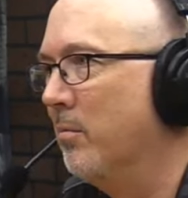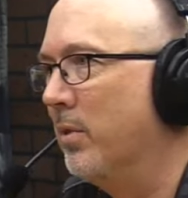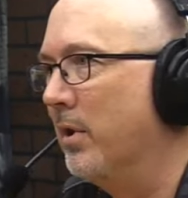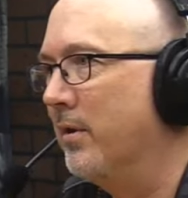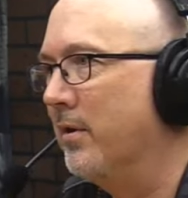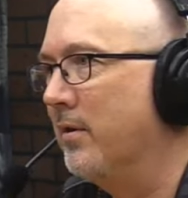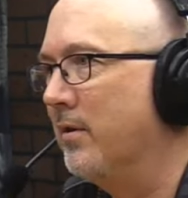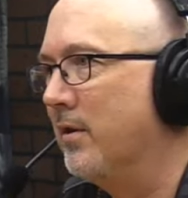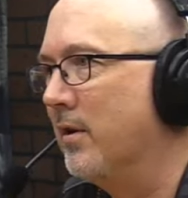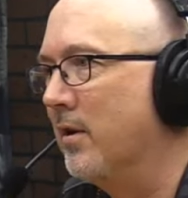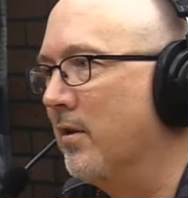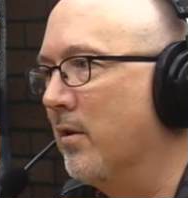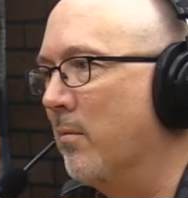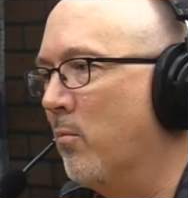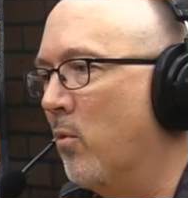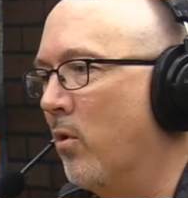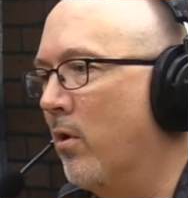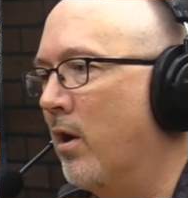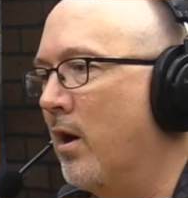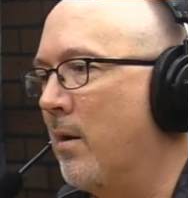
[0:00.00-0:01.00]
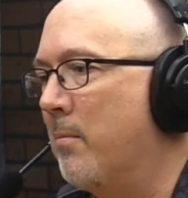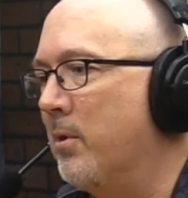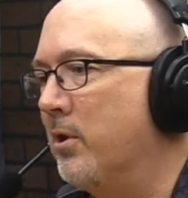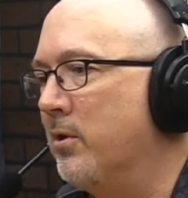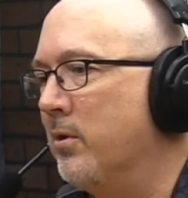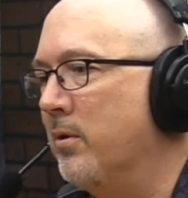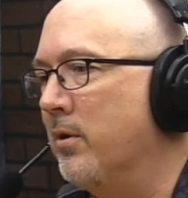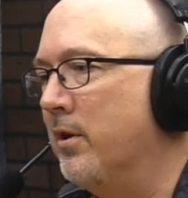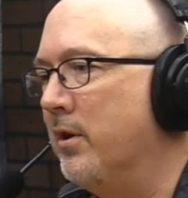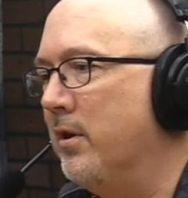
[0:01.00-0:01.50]
but uh, the more
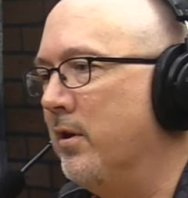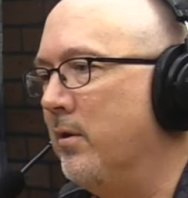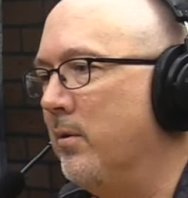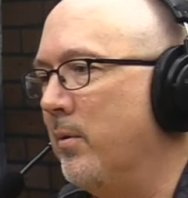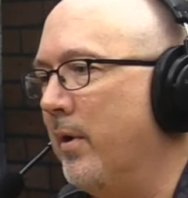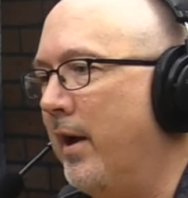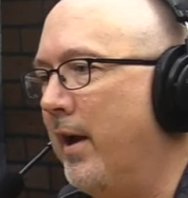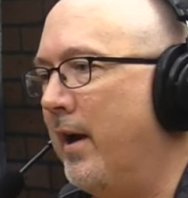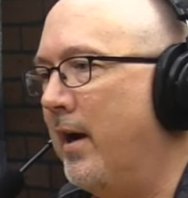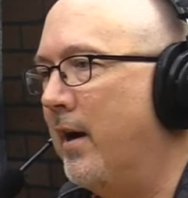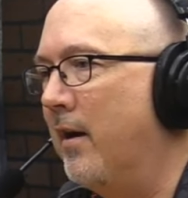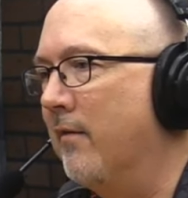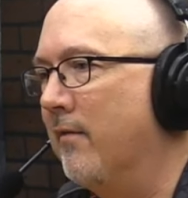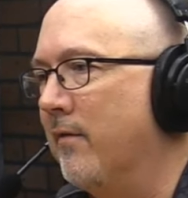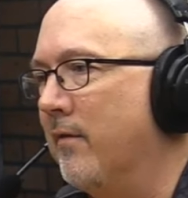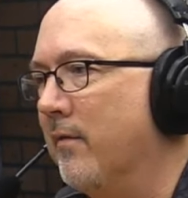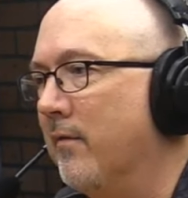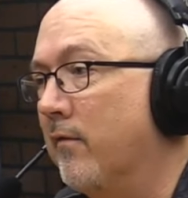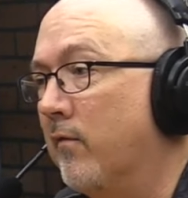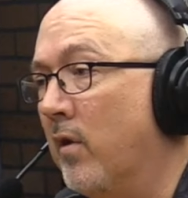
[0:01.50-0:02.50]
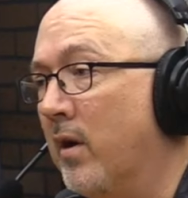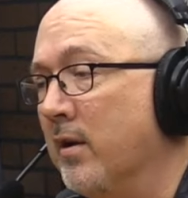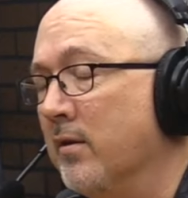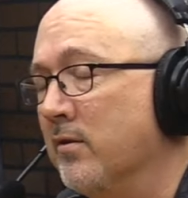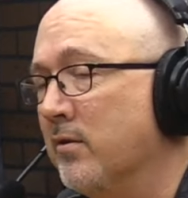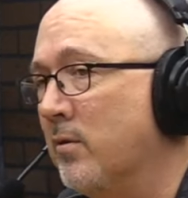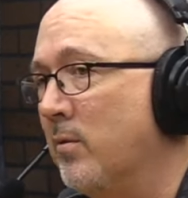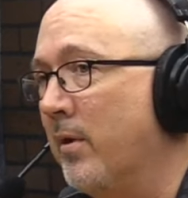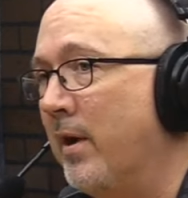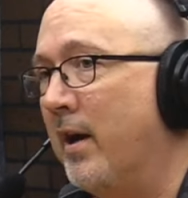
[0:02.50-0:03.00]
opportunity you have,
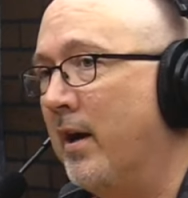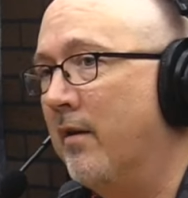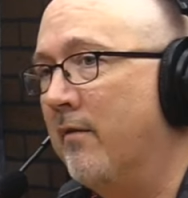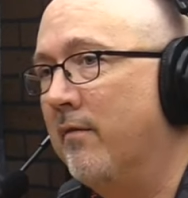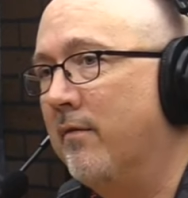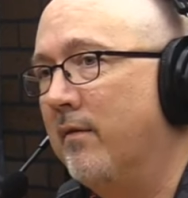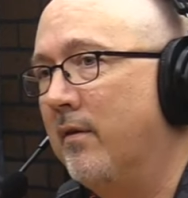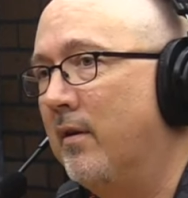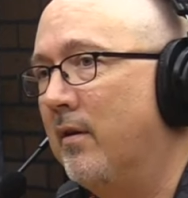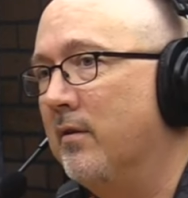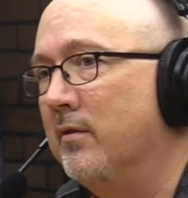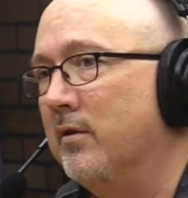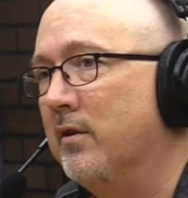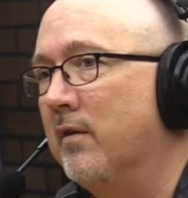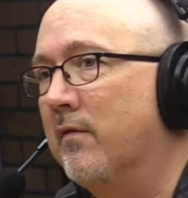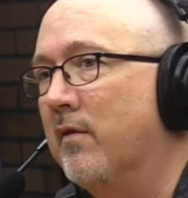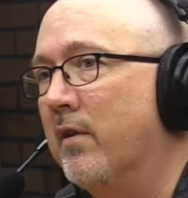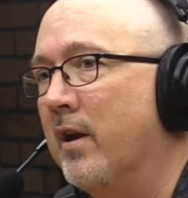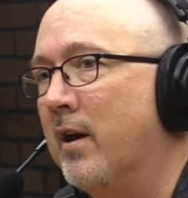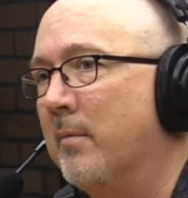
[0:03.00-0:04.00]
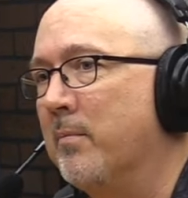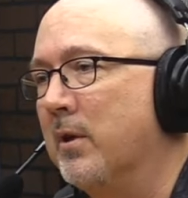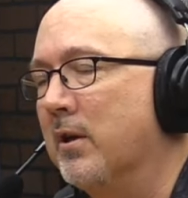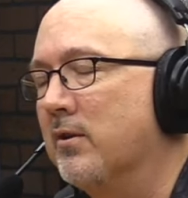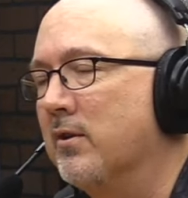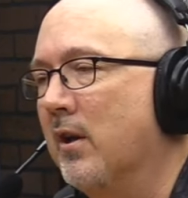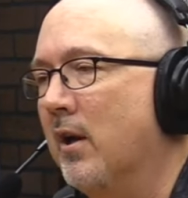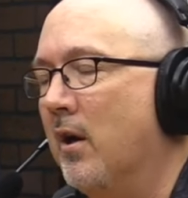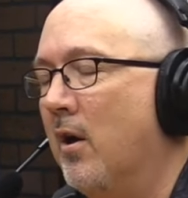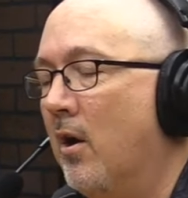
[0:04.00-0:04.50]
friends who have different
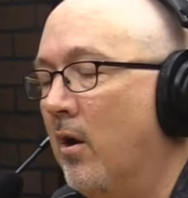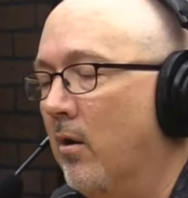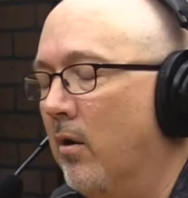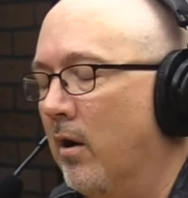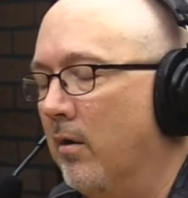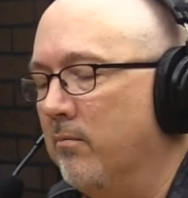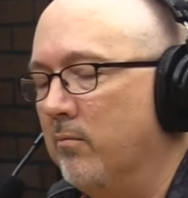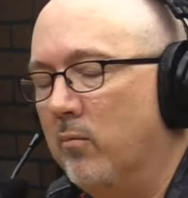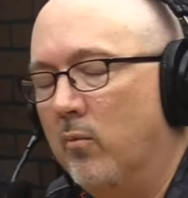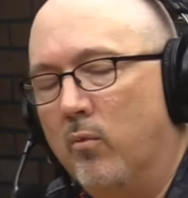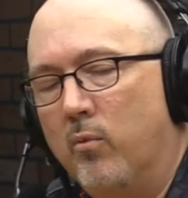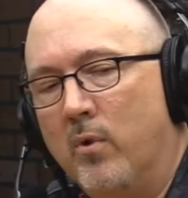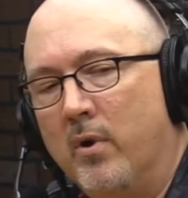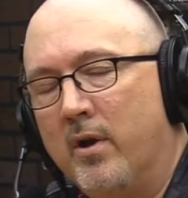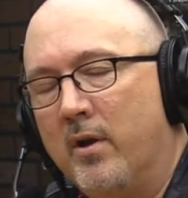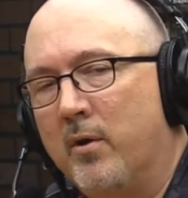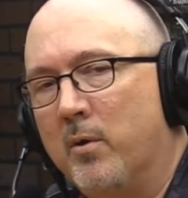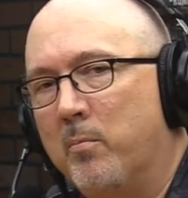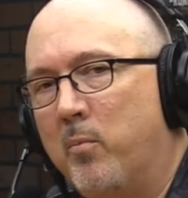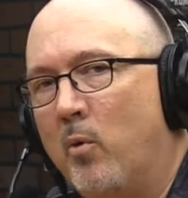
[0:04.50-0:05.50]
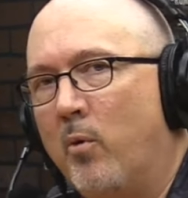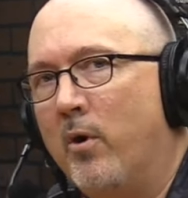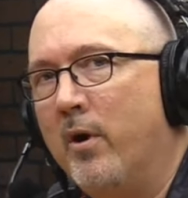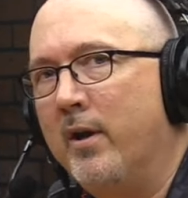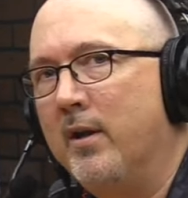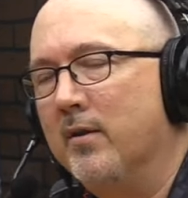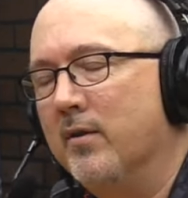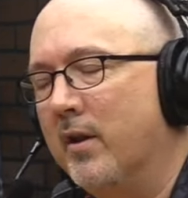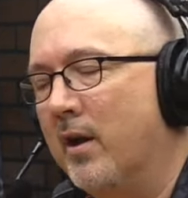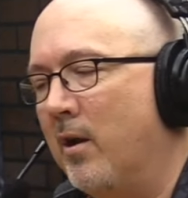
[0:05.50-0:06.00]
optics. Uh, one other
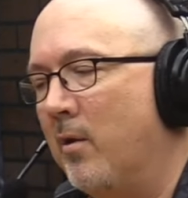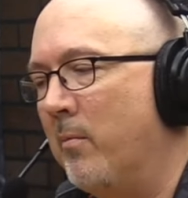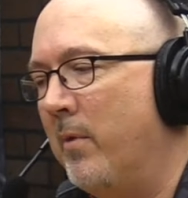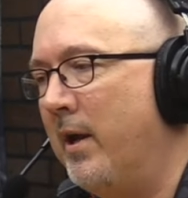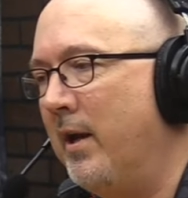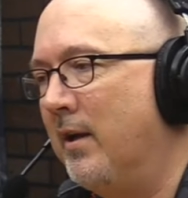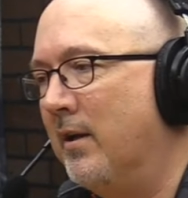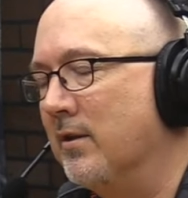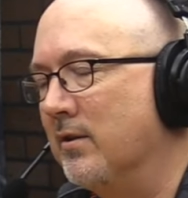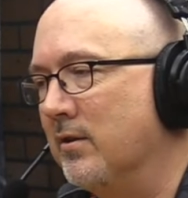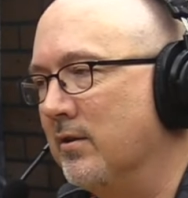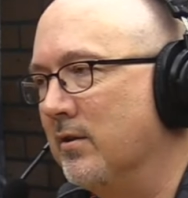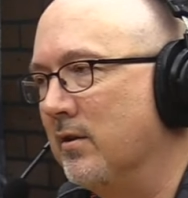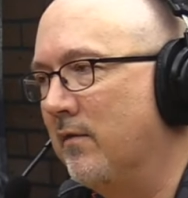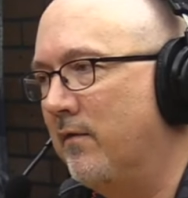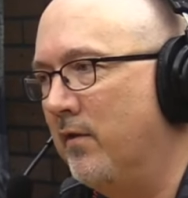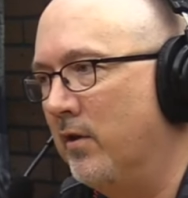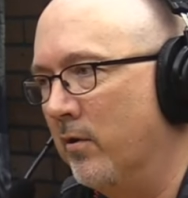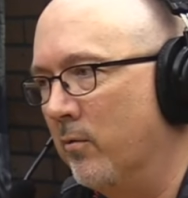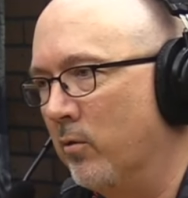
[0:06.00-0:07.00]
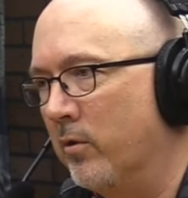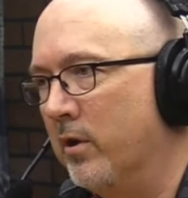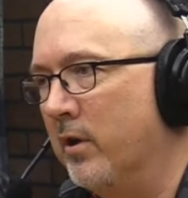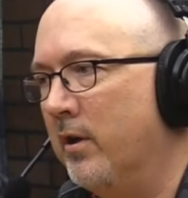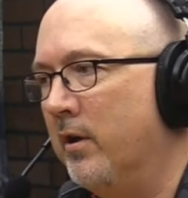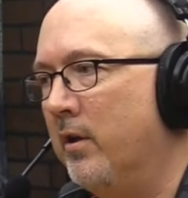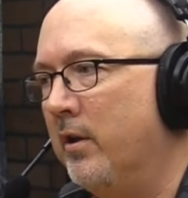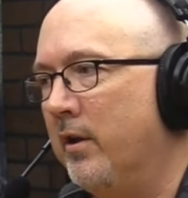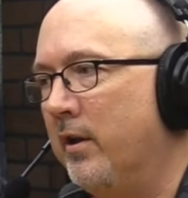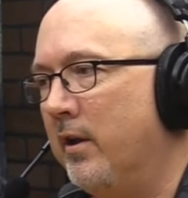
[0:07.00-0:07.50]
point that I'll make is, is if you're
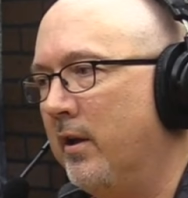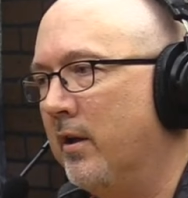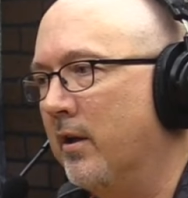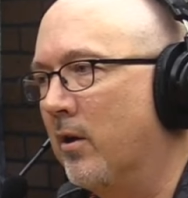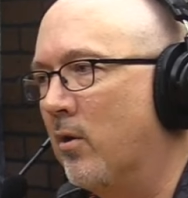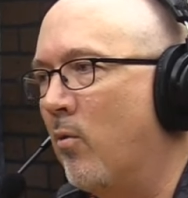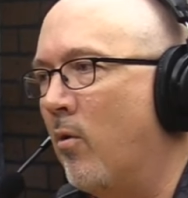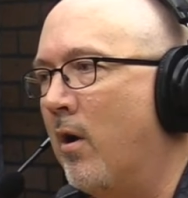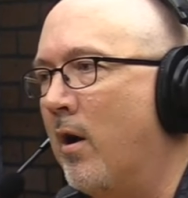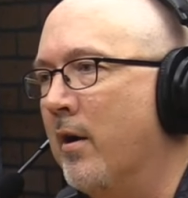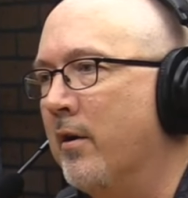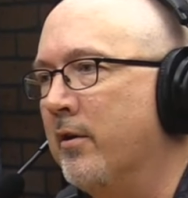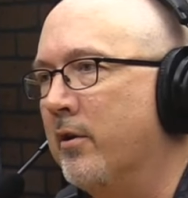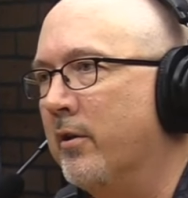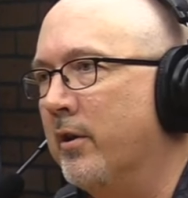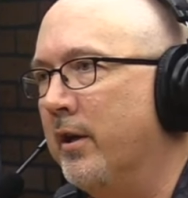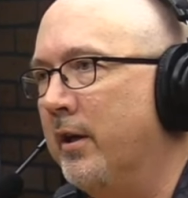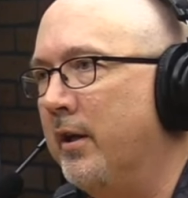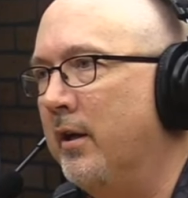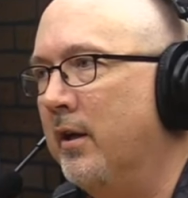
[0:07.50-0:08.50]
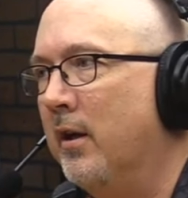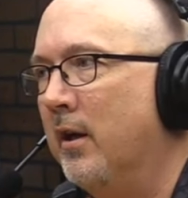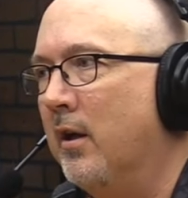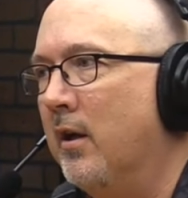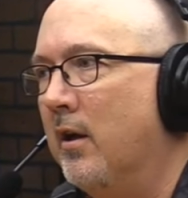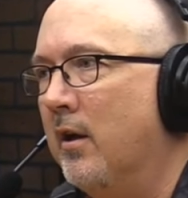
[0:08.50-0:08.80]
really in a quandary,